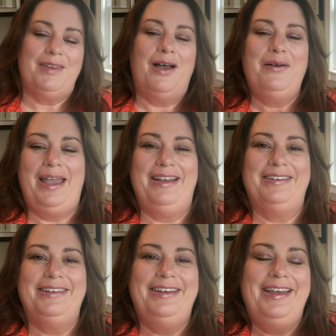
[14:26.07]
Okay.
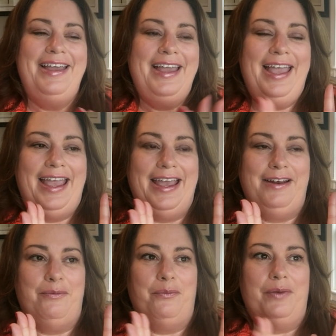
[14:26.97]

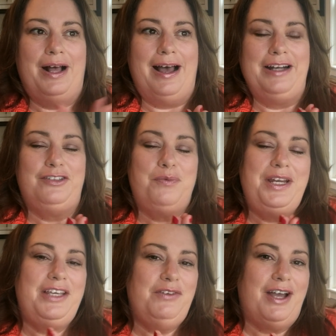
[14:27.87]
And I just
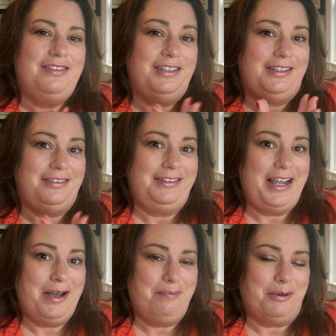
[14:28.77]
want to give you guys an
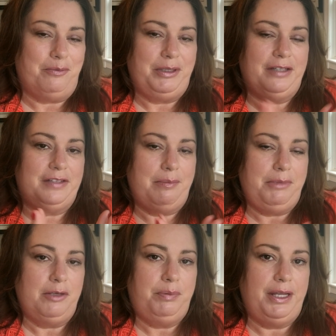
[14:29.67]
example because I'm
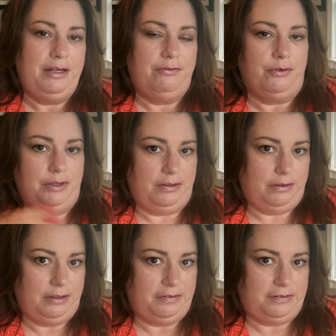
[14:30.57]
meal planning for
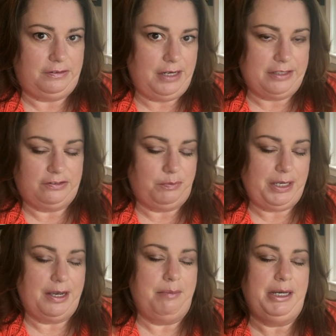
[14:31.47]
this next
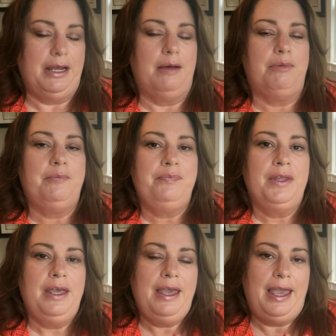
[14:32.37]
week coming up.
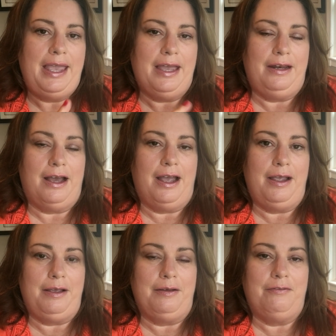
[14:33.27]
And
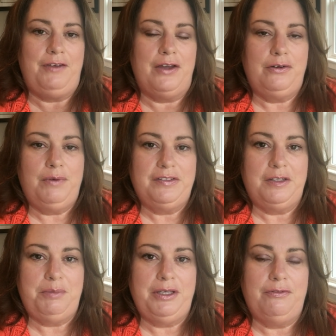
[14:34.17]
I found a
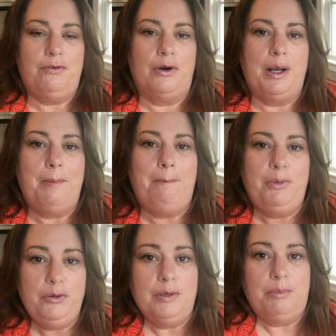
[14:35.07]
recipe for a
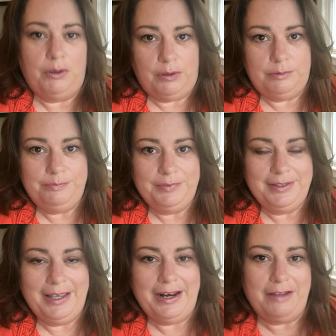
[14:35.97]
Buddha bowl.
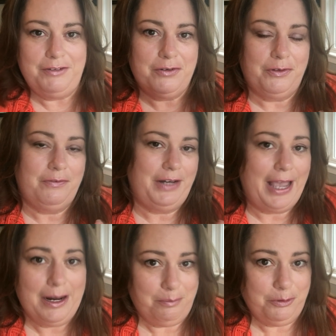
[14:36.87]
And I've never even
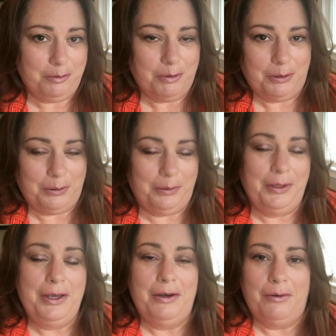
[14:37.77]
had a Buddha
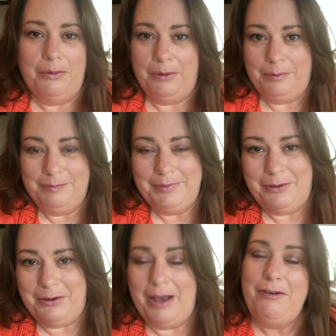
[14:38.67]
bowl, or
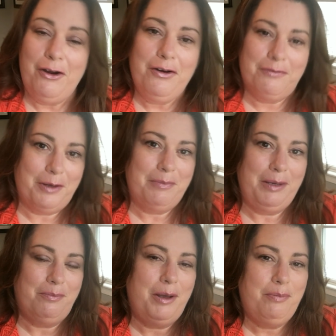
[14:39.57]
I've heard of them.
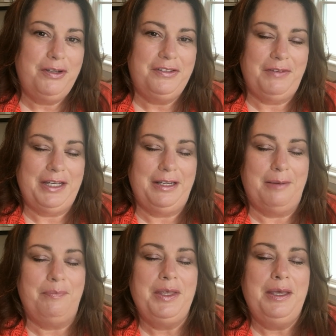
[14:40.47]
My boys have eaten
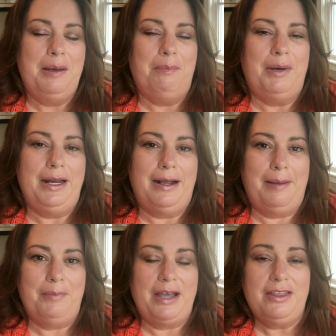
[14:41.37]
them. But
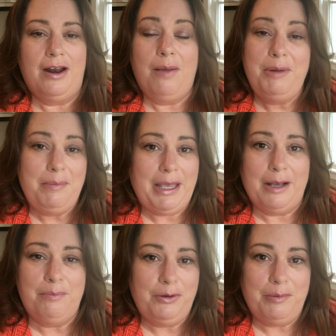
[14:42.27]
I thought, I'm going to make
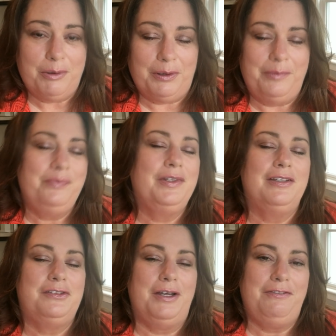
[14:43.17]
a Buddha bowl.
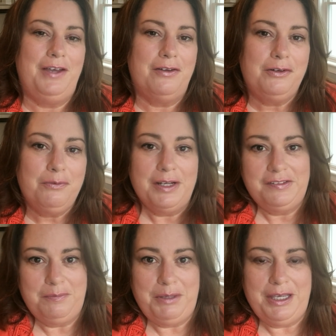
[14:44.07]
So I found a
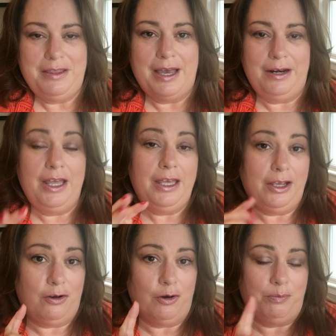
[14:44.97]
recipe that
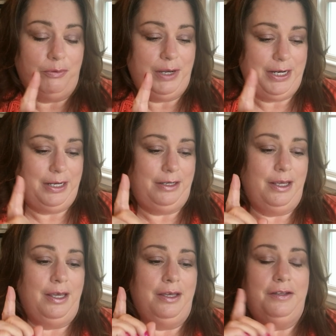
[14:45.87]
incorporated
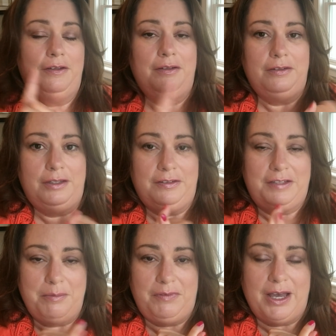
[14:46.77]

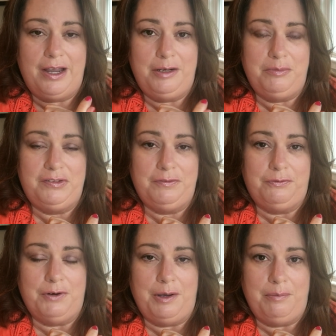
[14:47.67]
some of the items
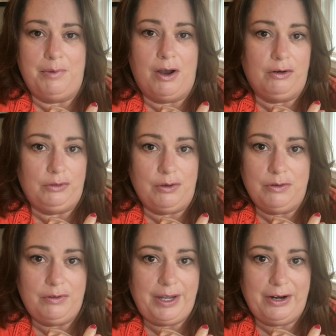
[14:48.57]
from our
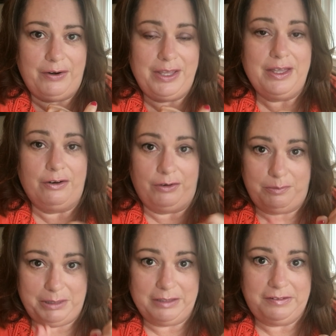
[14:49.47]
local area that are going
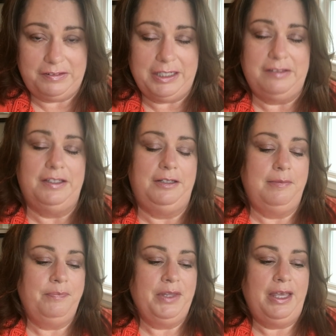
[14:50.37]
to be in
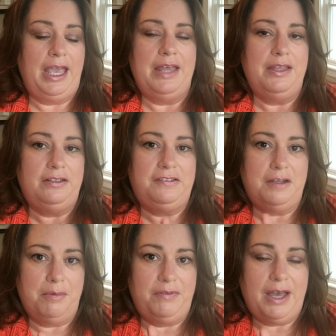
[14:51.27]
season, and then
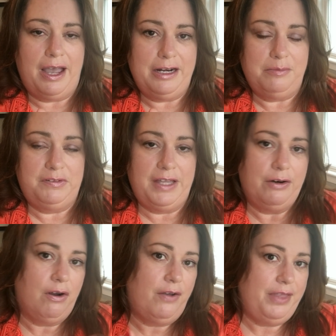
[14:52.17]
some of the items
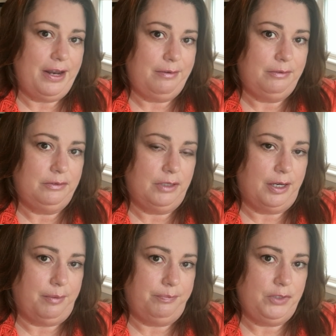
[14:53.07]
that are on that
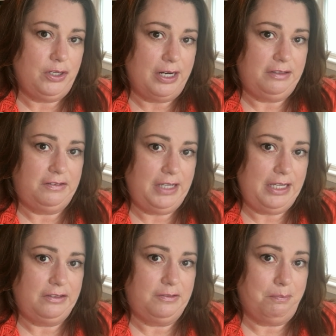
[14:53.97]
United
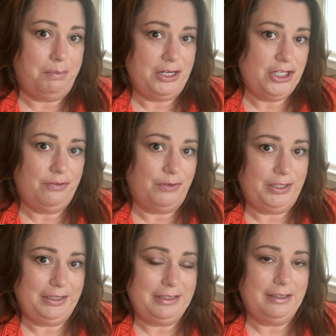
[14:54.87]
States
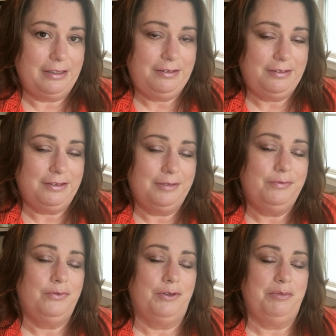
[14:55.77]
budget-friendly list
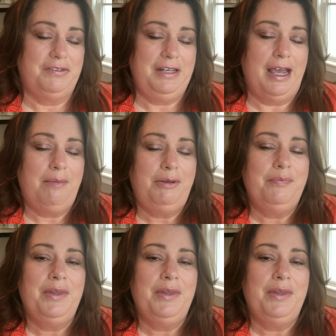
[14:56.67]
from SNAP.